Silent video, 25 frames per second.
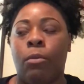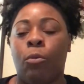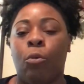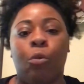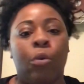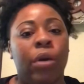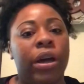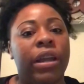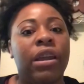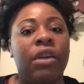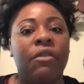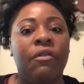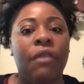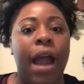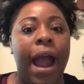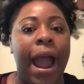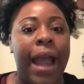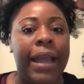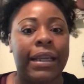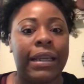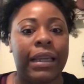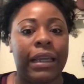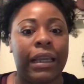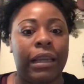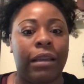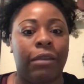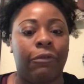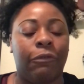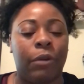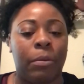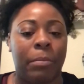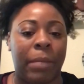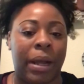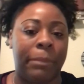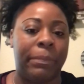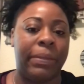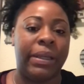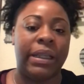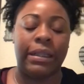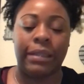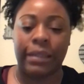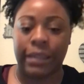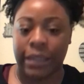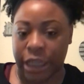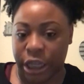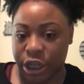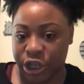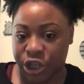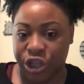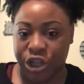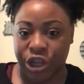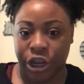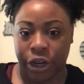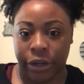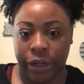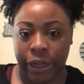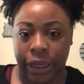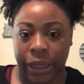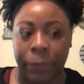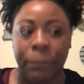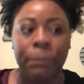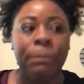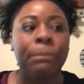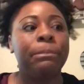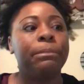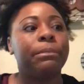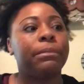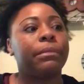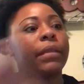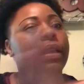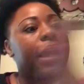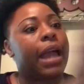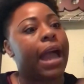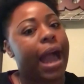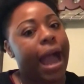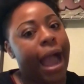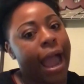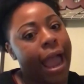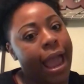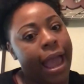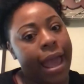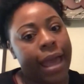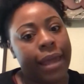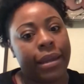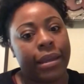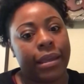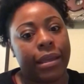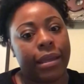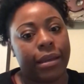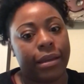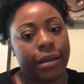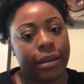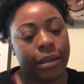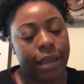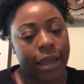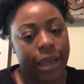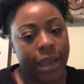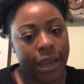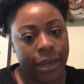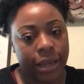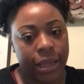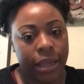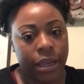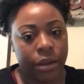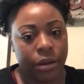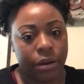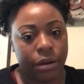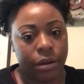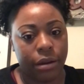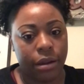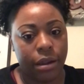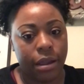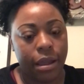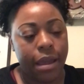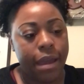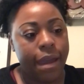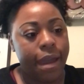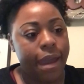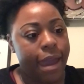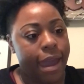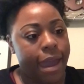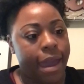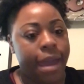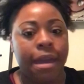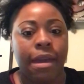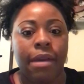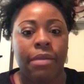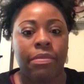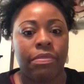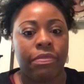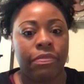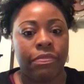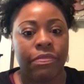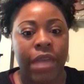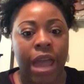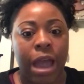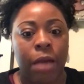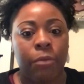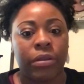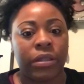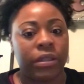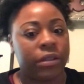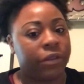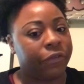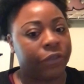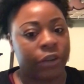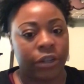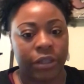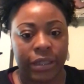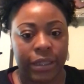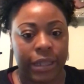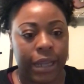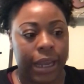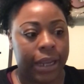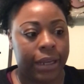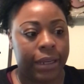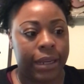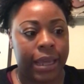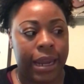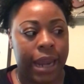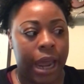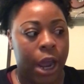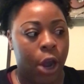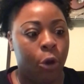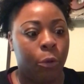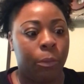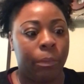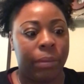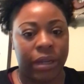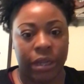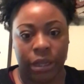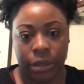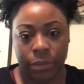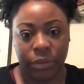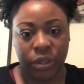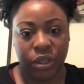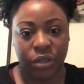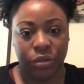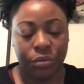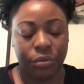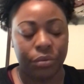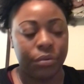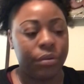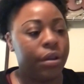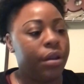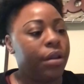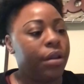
whatever I need for my PCS journey, I had it in here. And that was the first thing that I opened up to.